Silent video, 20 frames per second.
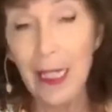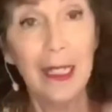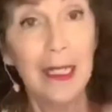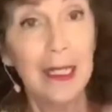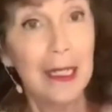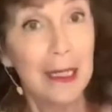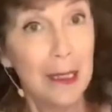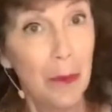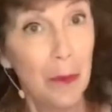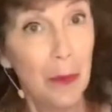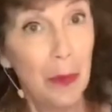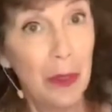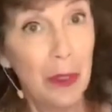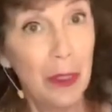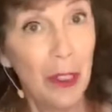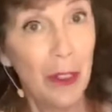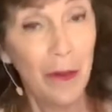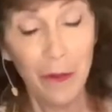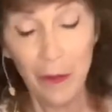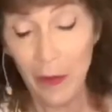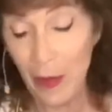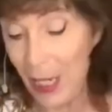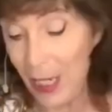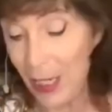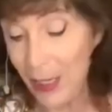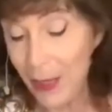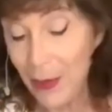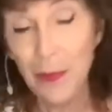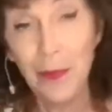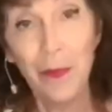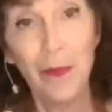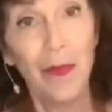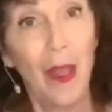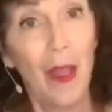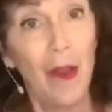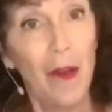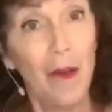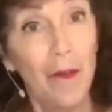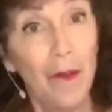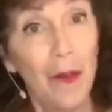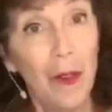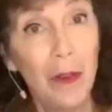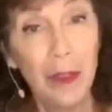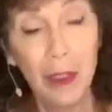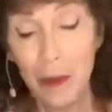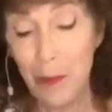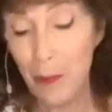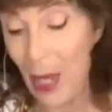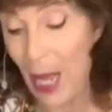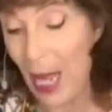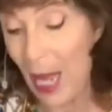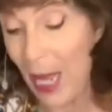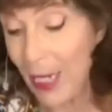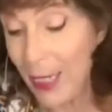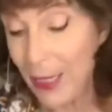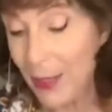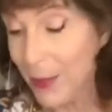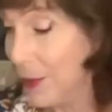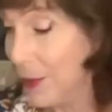Simple so far. Fold it back.